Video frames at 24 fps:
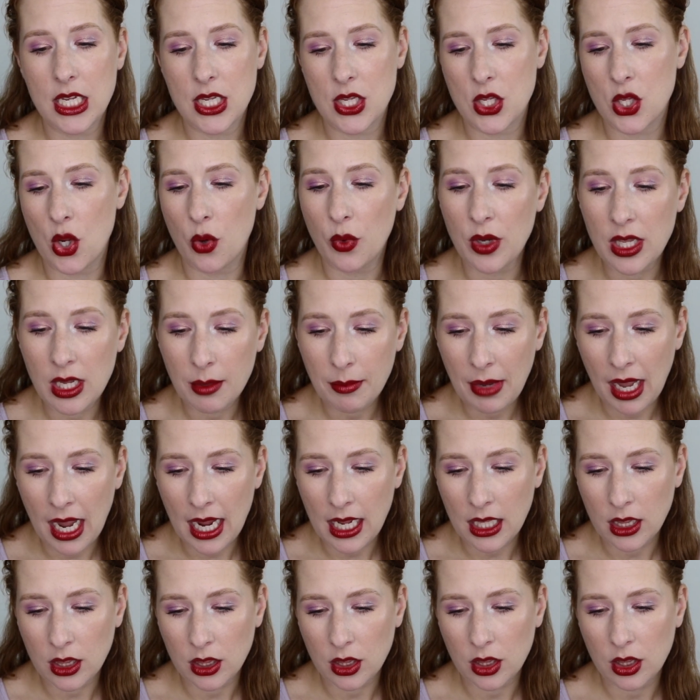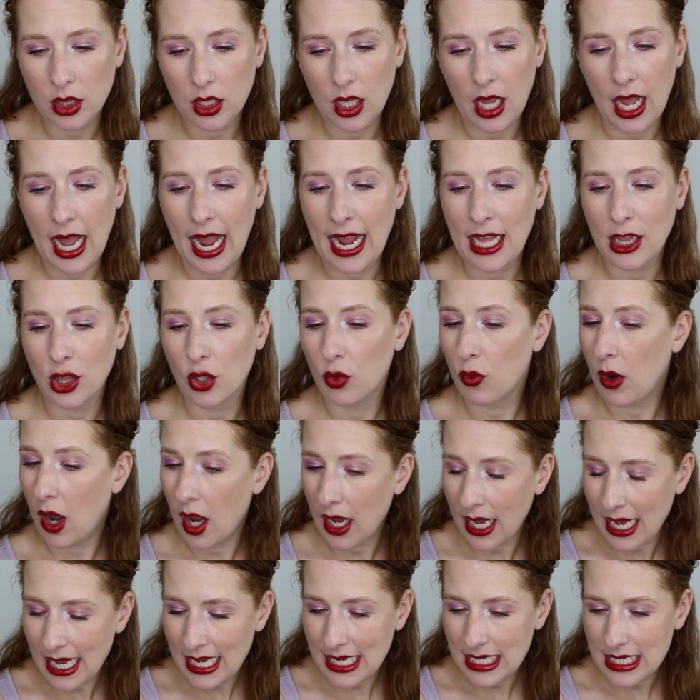sodium hyal
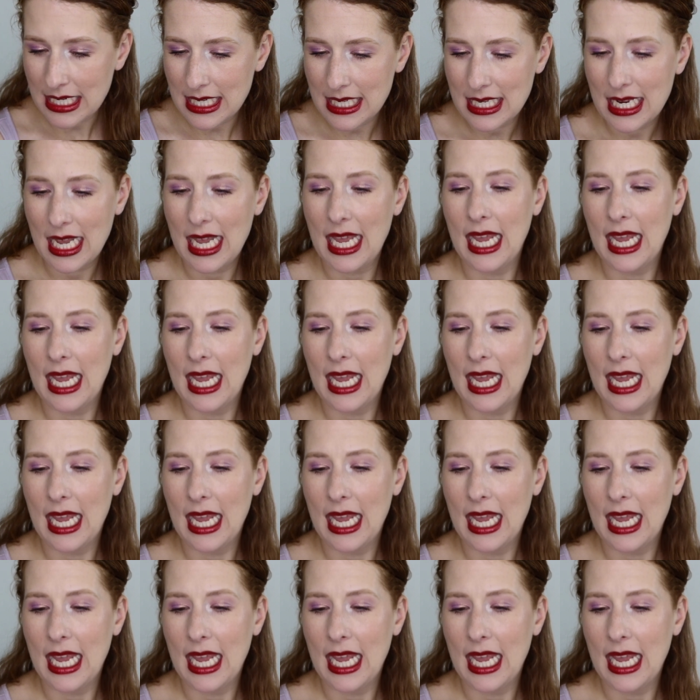hyaluronate,